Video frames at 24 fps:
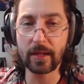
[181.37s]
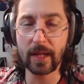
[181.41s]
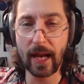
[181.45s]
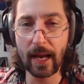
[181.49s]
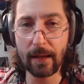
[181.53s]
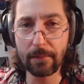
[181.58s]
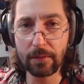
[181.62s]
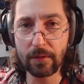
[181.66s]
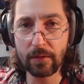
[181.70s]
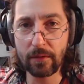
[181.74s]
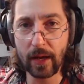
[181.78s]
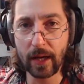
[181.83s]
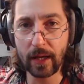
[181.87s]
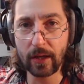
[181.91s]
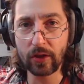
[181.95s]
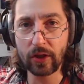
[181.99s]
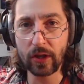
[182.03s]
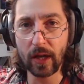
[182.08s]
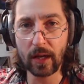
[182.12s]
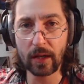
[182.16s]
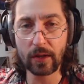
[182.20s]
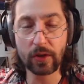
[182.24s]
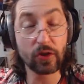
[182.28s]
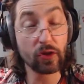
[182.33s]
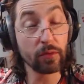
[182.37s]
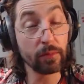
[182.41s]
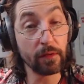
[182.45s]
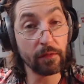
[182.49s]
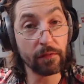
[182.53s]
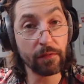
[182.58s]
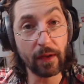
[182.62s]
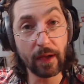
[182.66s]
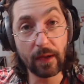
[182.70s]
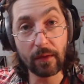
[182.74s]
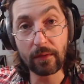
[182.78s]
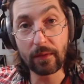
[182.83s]
abstract challenge to be
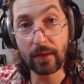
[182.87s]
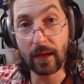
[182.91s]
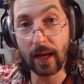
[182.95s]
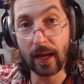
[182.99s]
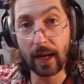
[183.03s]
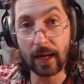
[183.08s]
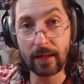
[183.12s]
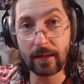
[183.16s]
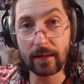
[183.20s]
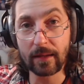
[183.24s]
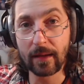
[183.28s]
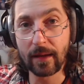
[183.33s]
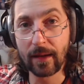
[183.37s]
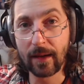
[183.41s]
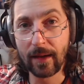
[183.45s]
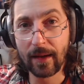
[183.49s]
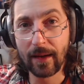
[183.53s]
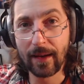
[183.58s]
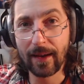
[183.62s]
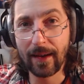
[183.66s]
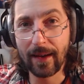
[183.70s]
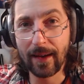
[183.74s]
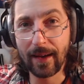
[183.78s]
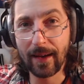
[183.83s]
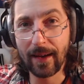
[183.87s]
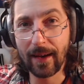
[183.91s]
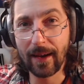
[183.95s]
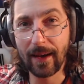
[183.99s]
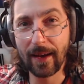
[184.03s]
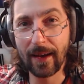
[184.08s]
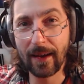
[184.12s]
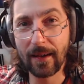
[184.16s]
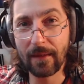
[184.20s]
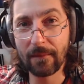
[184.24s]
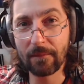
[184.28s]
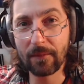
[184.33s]
found at
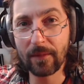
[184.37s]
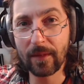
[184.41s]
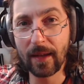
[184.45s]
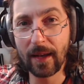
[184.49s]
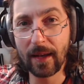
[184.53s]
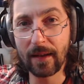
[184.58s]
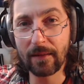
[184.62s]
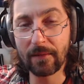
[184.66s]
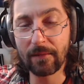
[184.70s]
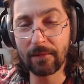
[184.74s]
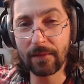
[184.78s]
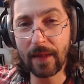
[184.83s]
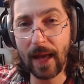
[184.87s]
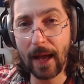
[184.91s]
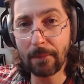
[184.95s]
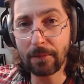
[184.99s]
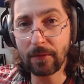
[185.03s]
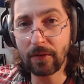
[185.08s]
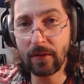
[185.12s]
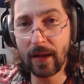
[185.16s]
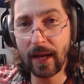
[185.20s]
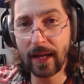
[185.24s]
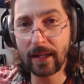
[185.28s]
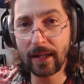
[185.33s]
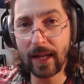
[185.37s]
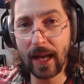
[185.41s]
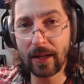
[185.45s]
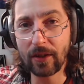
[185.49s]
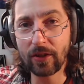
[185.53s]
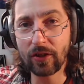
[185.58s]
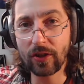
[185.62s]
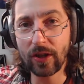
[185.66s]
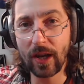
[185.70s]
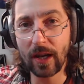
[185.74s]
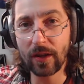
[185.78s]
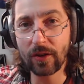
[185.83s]

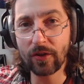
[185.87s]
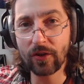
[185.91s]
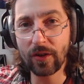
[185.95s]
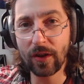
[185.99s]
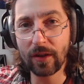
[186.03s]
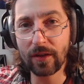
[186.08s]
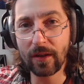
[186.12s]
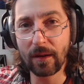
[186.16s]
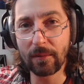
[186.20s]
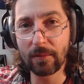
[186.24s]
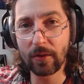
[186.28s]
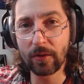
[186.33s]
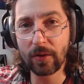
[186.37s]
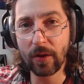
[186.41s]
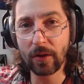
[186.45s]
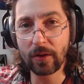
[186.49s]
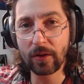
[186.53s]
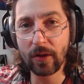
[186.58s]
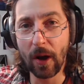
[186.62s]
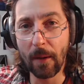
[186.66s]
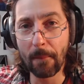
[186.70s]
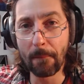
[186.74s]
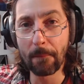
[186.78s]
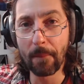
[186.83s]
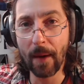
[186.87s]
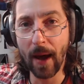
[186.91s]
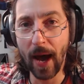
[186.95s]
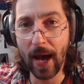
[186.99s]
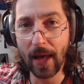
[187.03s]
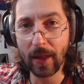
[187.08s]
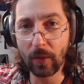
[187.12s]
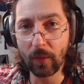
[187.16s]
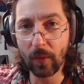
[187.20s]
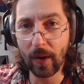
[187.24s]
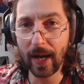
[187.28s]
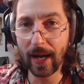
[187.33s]
abstract-challenge.tumblr.com. By
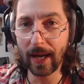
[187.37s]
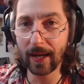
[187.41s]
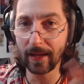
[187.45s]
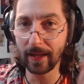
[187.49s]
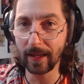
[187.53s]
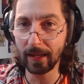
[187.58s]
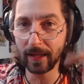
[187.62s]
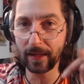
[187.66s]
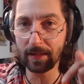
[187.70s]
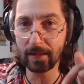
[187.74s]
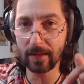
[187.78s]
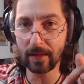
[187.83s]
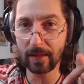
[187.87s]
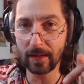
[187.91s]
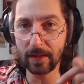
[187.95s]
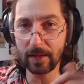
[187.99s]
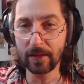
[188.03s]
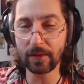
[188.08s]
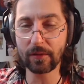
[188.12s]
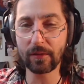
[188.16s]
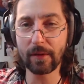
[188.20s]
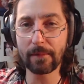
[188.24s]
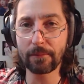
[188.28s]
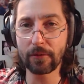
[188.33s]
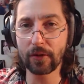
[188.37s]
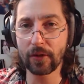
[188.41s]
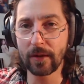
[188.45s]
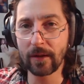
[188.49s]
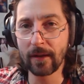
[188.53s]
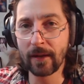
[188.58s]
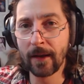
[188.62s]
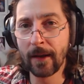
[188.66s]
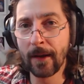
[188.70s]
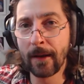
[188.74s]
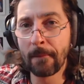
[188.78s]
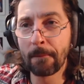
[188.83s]
the way, link is in the description.
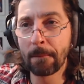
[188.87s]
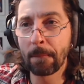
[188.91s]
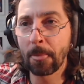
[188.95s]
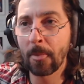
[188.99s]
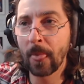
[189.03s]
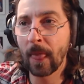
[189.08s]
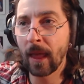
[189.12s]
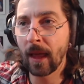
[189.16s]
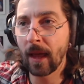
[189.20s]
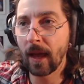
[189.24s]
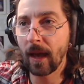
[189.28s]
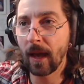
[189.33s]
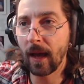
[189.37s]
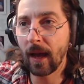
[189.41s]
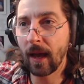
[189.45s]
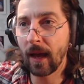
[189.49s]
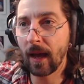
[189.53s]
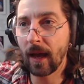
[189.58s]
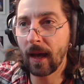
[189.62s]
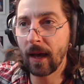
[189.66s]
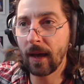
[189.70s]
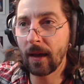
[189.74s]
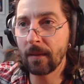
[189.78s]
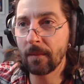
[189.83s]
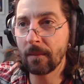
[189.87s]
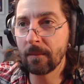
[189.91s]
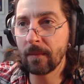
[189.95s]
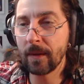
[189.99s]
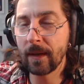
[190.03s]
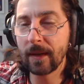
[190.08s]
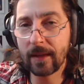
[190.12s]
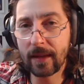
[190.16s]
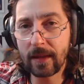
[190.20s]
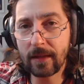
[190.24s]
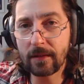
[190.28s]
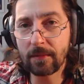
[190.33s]

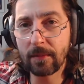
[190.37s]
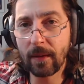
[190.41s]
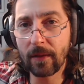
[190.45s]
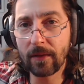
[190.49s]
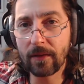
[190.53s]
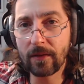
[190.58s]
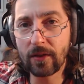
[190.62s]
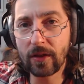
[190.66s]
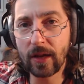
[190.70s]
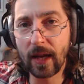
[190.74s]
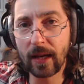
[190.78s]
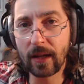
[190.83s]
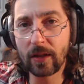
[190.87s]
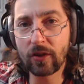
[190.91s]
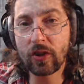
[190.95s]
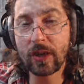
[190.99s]
This month's challenge